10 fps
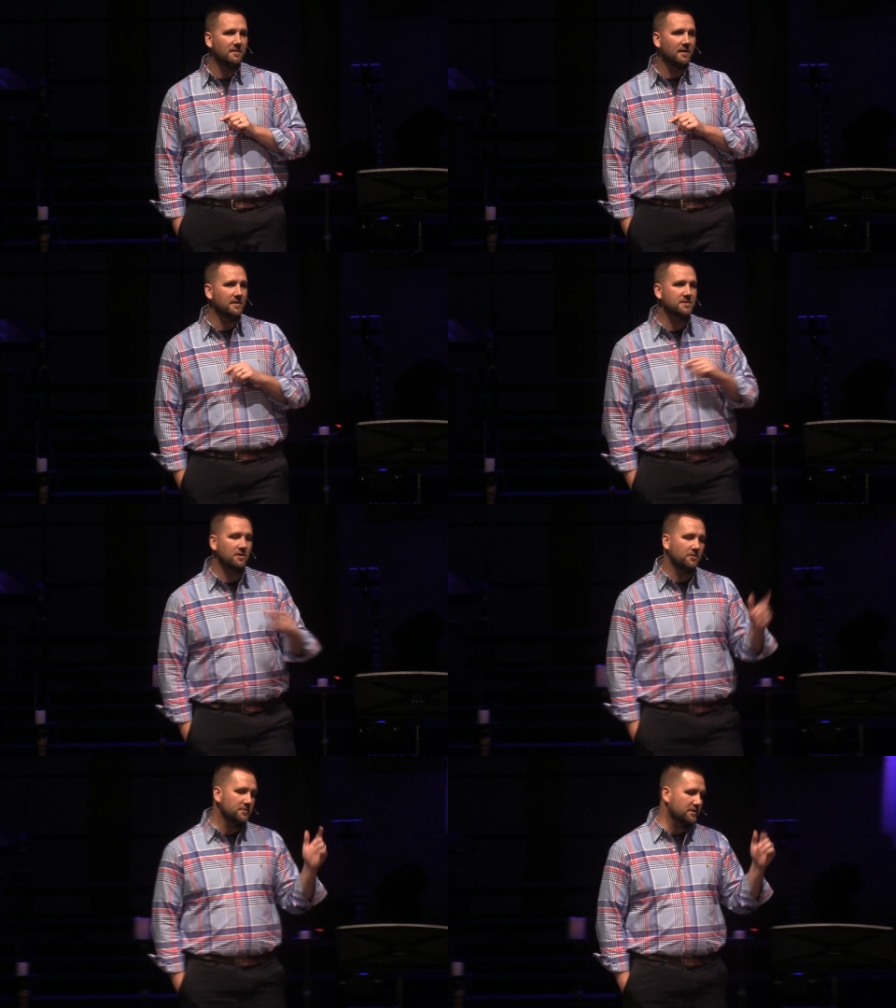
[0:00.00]
And
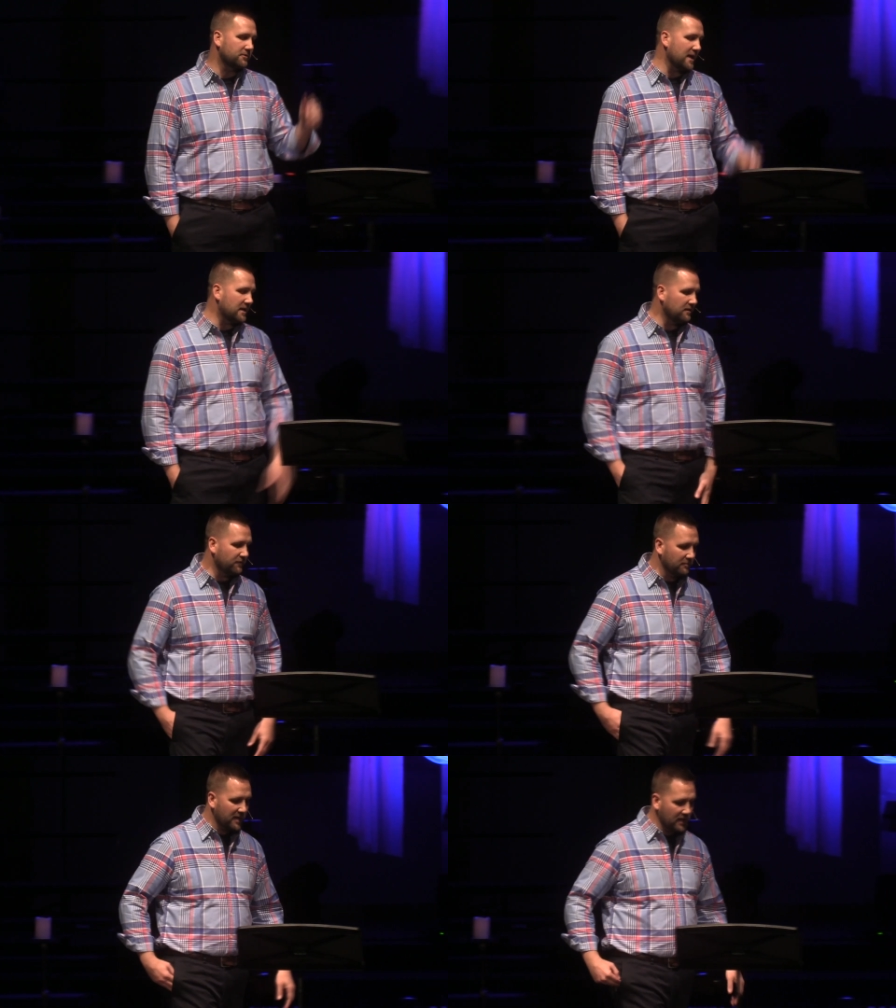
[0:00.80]
so, so thank you
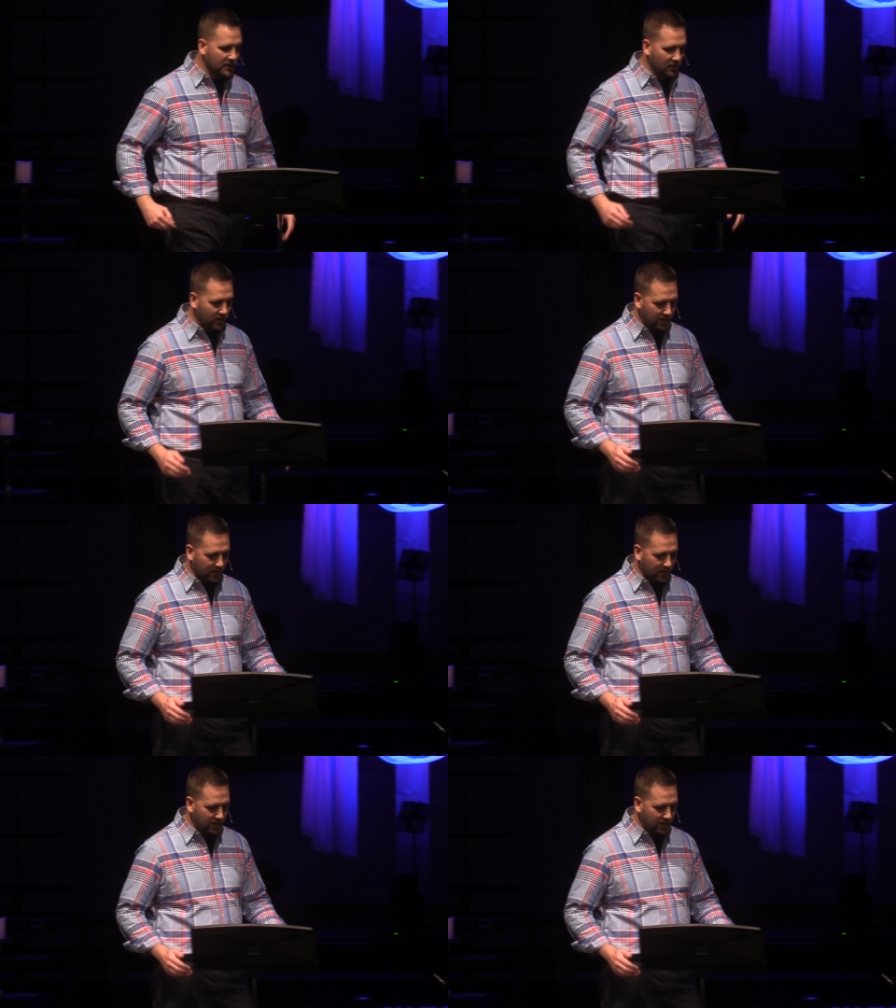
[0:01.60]
for being here.